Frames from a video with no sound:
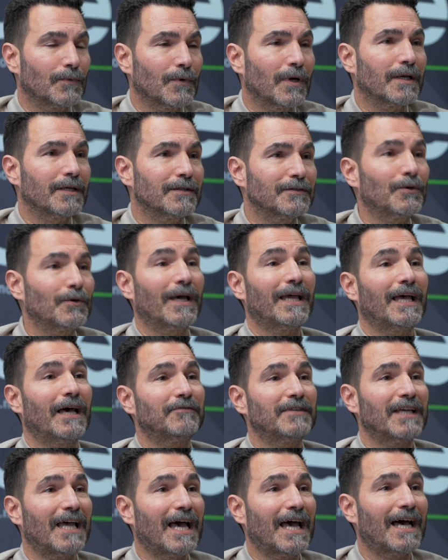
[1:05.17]
Right. So I have
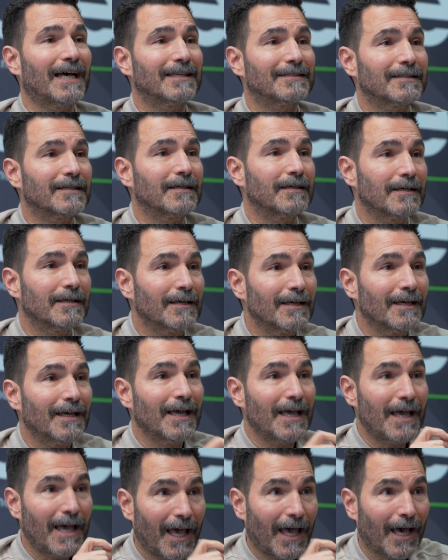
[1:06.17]
to ask,
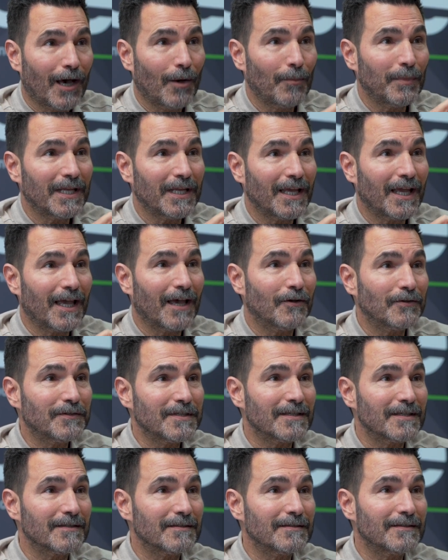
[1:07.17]
how many
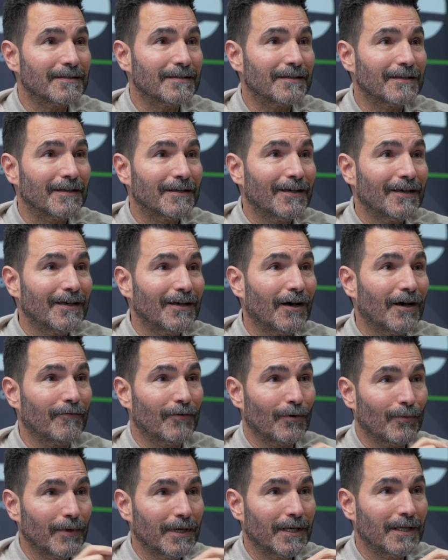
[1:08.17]
ounces of
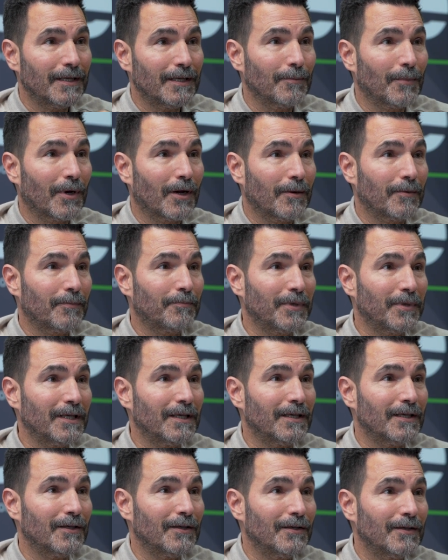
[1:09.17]
iridium are
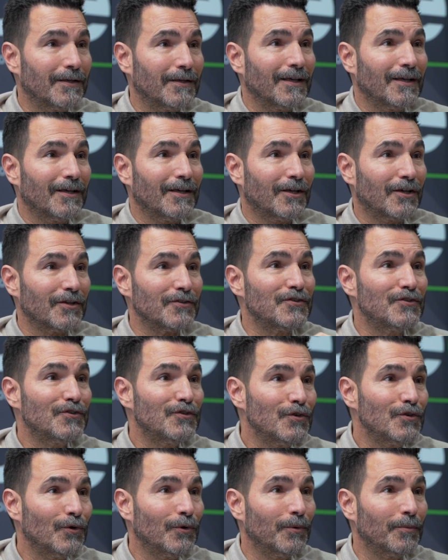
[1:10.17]
being
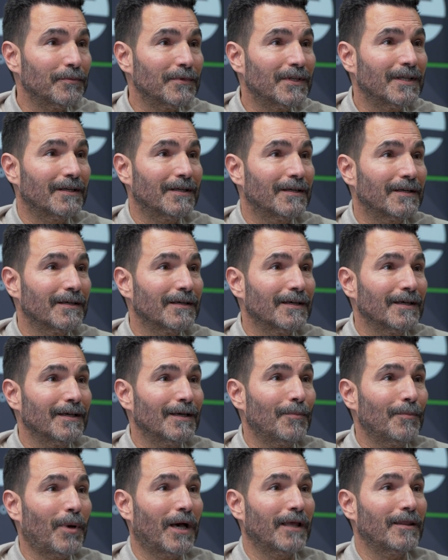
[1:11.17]
consumed
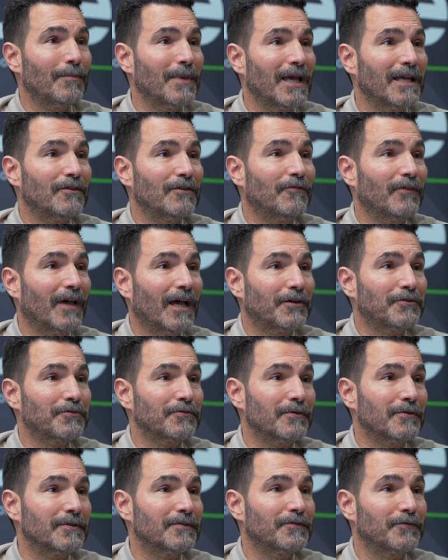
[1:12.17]
by the
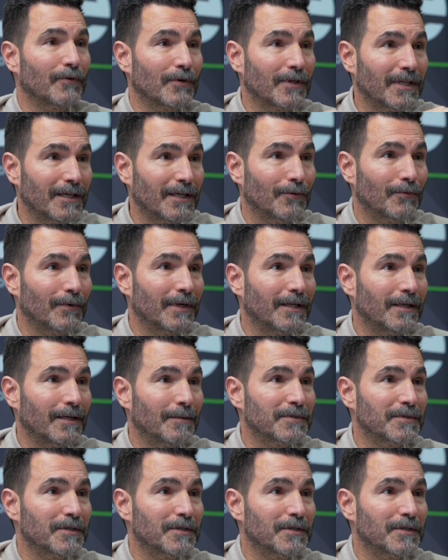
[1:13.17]
manufacturers for the iridium